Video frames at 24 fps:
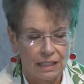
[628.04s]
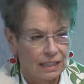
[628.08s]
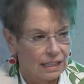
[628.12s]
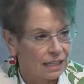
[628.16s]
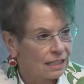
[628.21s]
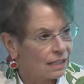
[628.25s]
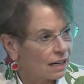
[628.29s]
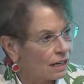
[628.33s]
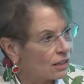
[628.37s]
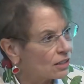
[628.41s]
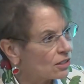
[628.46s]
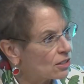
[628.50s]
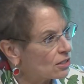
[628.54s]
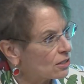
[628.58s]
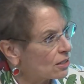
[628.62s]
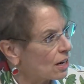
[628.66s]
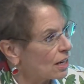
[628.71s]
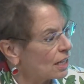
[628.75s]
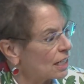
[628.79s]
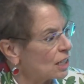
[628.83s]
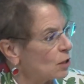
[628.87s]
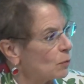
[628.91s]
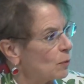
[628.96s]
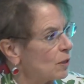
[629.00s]
In our
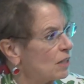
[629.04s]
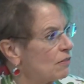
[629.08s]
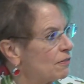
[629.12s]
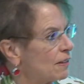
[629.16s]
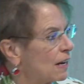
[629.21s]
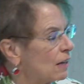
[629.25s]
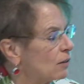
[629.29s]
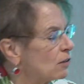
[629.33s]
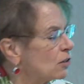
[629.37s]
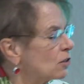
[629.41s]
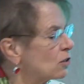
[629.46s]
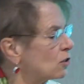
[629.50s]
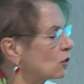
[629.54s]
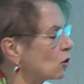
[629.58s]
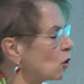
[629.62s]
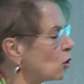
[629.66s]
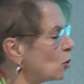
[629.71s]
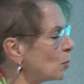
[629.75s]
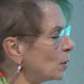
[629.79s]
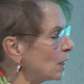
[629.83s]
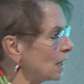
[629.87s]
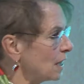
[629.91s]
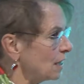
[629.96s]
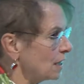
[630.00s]
study, we found
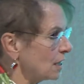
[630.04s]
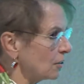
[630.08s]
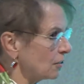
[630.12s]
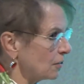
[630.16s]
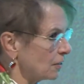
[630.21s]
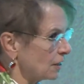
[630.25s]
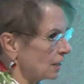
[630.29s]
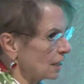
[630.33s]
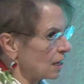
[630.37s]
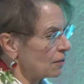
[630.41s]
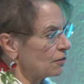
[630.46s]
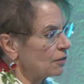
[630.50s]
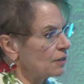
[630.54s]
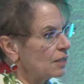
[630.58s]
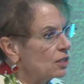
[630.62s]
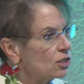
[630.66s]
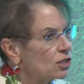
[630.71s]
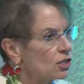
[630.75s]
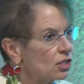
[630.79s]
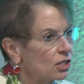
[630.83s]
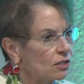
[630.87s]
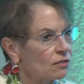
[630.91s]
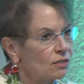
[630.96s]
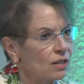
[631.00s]
so many
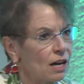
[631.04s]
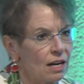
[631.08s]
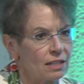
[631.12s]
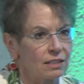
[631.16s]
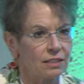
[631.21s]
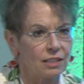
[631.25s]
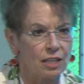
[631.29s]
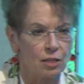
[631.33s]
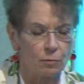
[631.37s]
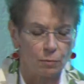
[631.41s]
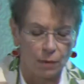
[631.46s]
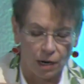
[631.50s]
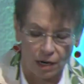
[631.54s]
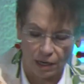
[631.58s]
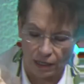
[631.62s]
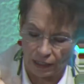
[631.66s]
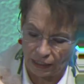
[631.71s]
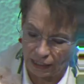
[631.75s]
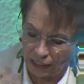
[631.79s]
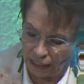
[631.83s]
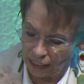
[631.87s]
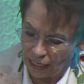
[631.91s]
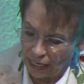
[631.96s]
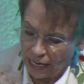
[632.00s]
definitions of content
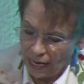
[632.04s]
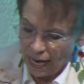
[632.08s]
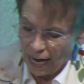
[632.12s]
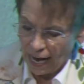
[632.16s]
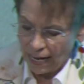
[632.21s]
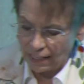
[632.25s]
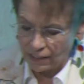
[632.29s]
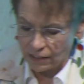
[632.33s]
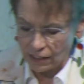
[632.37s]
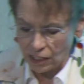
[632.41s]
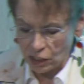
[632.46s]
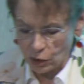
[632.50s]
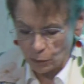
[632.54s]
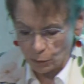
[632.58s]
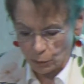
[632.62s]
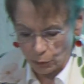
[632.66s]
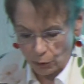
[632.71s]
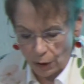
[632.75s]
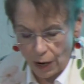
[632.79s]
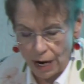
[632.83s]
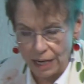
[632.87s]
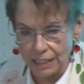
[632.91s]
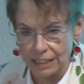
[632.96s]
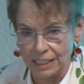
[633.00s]
marketing and such
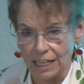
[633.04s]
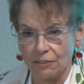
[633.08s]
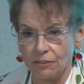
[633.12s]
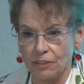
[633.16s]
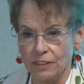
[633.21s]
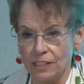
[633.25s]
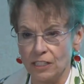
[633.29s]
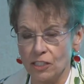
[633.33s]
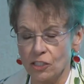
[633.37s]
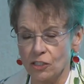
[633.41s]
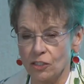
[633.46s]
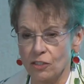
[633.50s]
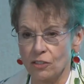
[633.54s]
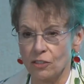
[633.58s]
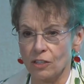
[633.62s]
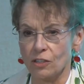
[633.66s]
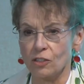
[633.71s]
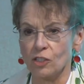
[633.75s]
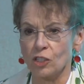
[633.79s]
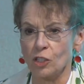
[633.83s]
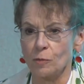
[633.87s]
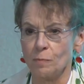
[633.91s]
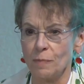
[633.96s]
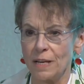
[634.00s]
broad definitions
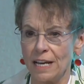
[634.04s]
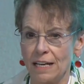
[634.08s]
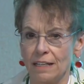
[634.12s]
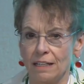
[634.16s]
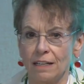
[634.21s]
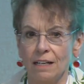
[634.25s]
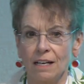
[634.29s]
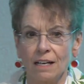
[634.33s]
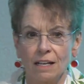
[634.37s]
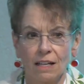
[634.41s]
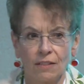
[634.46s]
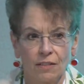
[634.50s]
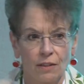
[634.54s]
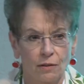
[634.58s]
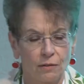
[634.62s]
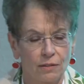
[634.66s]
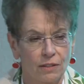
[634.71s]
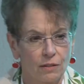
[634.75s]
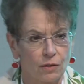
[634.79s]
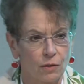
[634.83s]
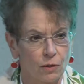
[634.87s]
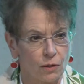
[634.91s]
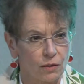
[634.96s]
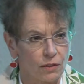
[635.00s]
as to make
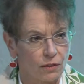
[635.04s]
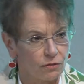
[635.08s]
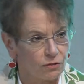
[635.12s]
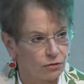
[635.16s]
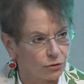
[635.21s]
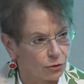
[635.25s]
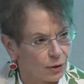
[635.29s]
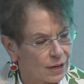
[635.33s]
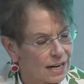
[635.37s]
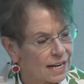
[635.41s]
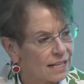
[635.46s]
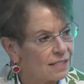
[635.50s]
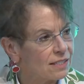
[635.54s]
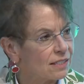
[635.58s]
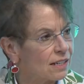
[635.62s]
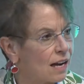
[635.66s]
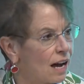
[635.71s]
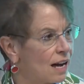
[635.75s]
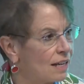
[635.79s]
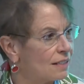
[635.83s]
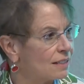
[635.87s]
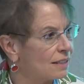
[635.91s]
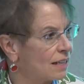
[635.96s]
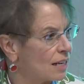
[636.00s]
the phrase
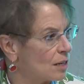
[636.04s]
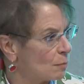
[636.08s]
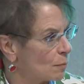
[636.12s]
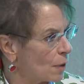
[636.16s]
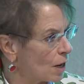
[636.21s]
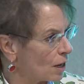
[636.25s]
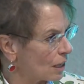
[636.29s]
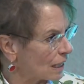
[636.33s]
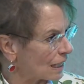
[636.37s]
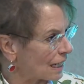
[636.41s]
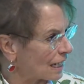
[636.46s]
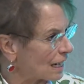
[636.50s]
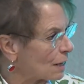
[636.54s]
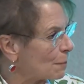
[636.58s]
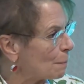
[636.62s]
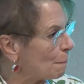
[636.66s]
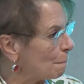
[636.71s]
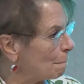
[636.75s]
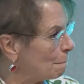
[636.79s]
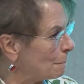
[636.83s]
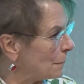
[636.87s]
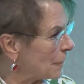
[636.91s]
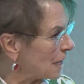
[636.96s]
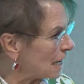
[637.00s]
content marketing
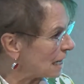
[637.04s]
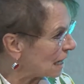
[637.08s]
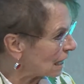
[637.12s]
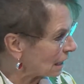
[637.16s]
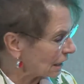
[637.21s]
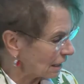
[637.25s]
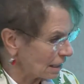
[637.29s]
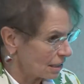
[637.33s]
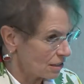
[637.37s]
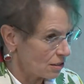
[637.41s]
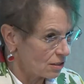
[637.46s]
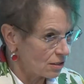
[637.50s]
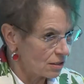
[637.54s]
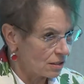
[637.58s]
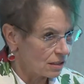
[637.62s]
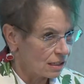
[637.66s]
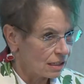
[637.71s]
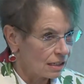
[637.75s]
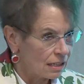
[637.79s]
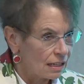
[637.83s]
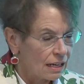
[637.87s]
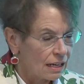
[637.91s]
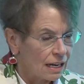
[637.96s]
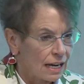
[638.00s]
meaningless.
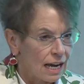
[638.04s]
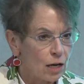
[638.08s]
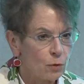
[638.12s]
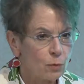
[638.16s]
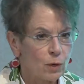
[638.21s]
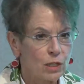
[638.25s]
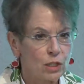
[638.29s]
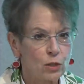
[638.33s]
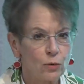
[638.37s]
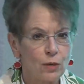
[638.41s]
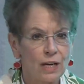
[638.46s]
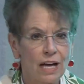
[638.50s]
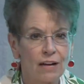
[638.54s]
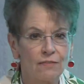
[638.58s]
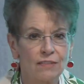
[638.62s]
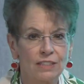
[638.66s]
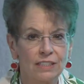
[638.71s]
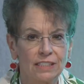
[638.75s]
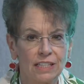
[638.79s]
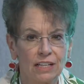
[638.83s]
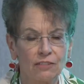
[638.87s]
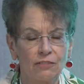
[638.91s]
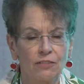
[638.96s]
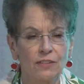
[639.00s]
And when you have a
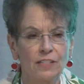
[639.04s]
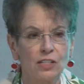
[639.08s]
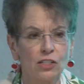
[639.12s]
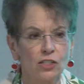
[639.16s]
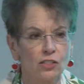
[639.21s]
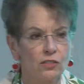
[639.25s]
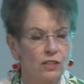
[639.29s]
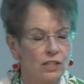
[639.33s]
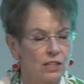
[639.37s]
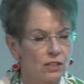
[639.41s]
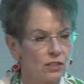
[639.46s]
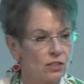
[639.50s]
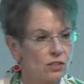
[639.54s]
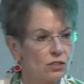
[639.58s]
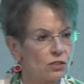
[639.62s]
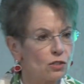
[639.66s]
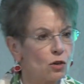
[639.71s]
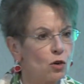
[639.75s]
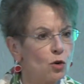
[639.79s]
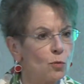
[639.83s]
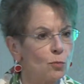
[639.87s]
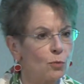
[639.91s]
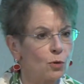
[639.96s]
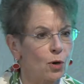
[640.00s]
definition that is
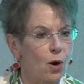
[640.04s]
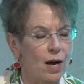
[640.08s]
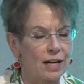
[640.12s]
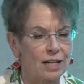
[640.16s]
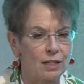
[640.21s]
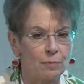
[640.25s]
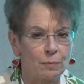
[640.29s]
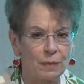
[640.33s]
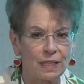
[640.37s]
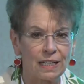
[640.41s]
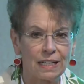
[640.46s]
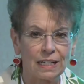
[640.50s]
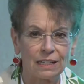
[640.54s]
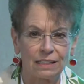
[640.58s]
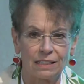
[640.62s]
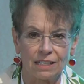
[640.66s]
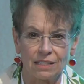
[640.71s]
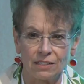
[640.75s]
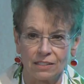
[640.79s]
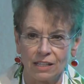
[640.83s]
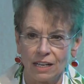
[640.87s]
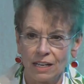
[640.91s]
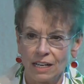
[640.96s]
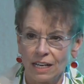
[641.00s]
so broad and
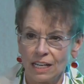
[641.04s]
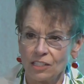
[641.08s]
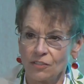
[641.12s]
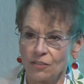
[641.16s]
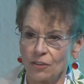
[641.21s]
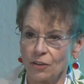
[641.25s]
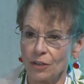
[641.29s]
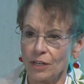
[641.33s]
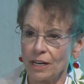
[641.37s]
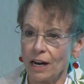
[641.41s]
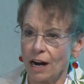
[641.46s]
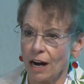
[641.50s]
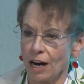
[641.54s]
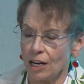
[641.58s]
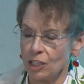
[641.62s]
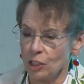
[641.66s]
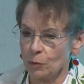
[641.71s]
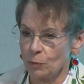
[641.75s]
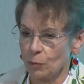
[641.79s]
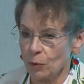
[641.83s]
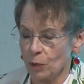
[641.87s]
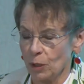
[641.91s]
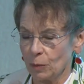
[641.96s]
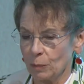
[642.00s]
meaningless, it's very hard to
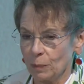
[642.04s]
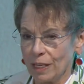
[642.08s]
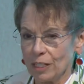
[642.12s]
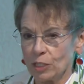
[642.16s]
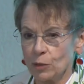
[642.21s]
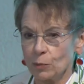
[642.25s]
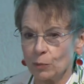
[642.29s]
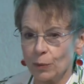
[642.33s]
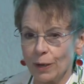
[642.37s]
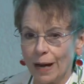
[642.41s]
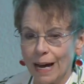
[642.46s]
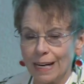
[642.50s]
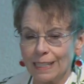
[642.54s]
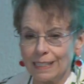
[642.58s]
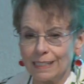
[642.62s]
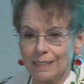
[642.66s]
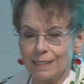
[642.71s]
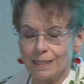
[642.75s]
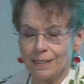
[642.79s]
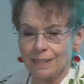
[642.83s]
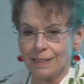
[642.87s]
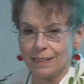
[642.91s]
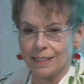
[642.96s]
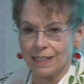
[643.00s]
put best
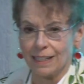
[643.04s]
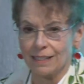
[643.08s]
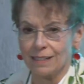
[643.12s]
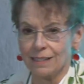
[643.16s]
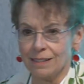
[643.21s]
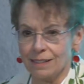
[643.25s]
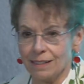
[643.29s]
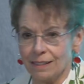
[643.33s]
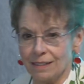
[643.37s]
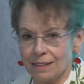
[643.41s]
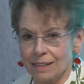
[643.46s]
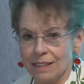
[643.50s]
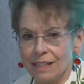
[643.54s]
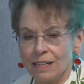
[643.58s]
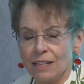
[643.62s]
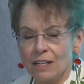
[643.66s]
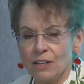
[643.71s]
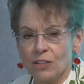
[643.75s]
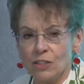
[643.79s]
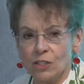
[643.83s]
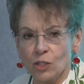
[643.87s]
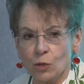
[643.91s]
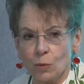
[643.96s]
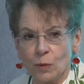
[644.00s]
practices against it.
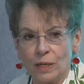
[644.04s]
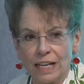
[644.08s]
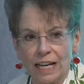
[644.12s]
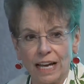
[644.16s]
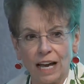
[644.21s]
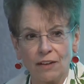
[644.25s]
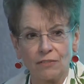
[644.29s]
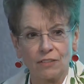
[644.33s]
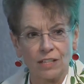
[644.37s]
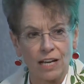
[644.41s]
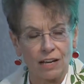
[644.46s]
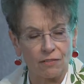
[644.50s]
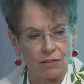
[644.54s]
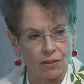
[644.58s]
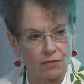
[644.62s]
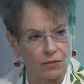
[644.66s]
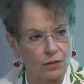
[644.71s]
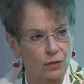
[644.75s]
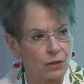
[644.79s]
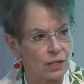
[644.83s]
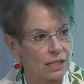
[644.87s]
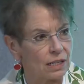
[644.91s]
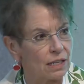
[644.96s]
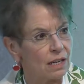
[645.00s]
So we have to have
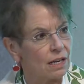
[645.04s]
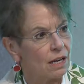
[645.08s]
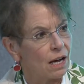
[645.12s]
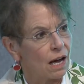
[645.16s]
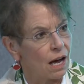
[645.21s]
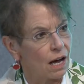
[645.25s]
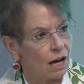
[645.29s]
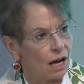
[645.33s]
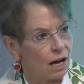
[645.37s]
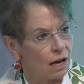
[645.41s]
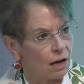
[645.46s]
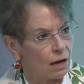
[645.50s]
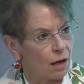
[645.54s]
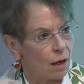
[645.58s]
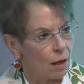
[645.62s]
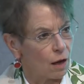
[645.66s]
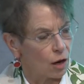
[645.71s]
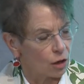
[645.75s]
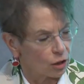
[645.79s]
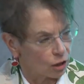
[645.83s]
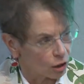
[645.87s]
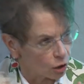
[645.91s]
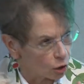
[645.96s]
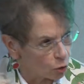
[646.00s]

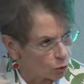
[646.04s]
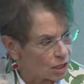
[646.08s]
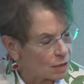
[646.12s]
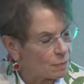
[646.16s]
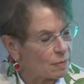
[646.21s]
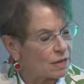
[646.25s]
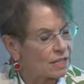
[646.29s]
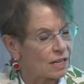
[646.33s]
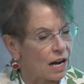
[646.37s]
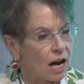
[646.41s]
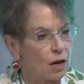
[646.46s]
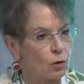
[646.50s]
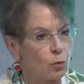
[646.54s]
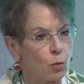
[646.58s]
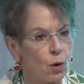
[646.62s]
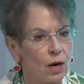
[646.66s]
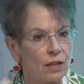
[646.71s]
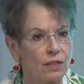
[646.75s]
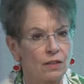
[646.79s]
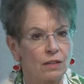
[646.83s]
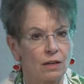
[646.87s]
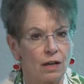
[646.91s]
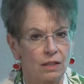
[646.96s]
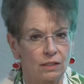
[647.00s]
an agreement on
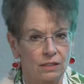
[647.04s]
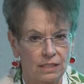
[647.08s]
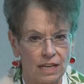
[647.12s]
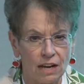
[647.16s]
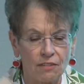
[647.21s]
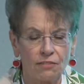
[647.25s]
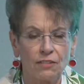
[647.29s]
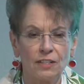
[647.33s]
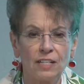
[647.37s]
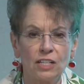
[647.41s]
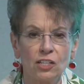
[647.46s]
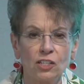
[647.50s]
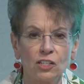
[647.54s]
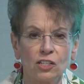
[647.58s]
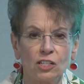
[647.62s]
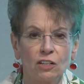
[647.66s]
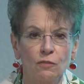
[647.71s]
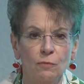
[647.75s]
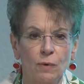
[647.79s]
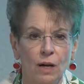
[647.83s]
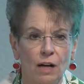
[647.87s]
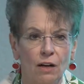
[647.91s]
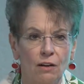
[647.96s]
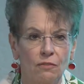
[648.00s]
what a definition
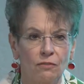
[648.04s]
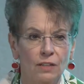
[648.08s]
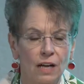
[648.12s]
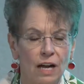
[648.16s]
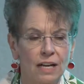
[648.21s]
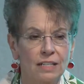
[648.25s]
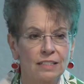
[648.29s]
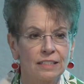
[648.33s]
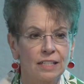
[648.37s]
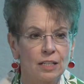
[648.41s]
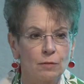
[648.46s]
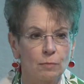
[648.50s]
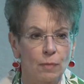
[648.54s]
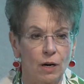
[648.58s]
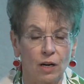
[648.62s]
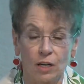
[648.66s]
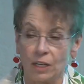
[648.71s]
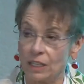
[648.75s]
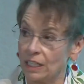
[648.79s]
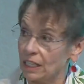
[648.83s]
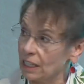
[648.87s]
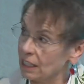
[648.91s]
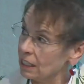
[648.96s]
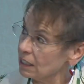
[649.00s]
of content marketing